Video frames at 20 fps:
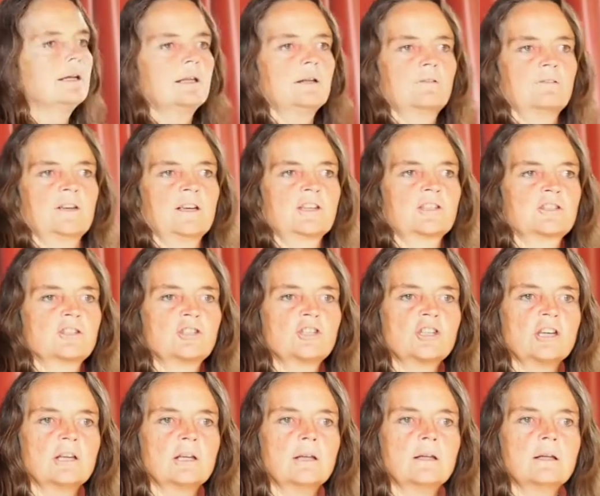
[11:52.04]
it affects the
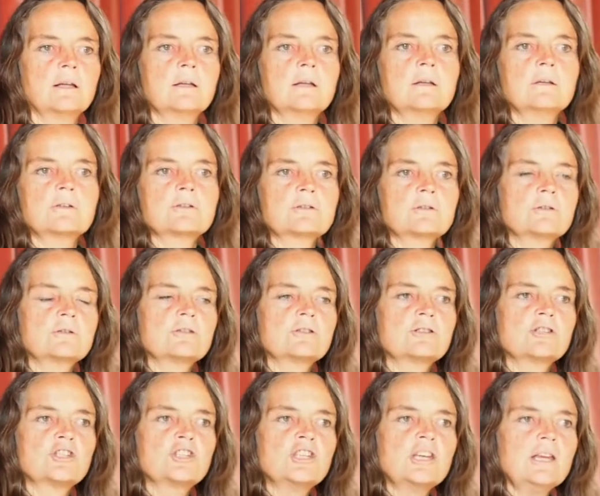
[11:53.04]
chi. As soon as the
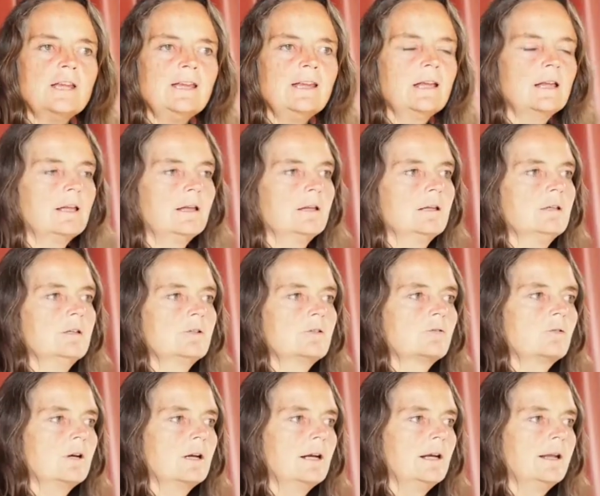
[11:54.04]
chi is
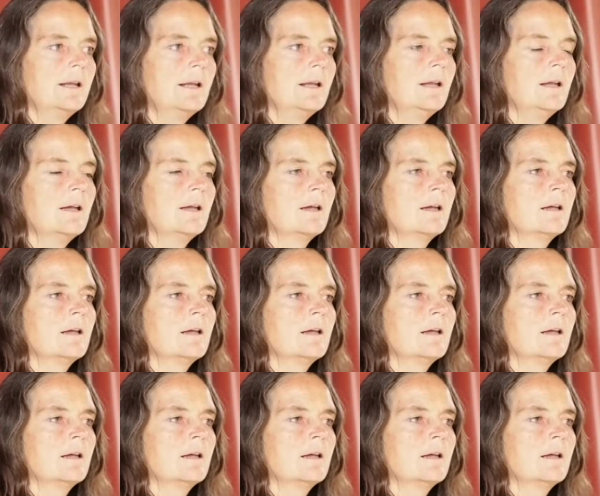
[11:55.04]
really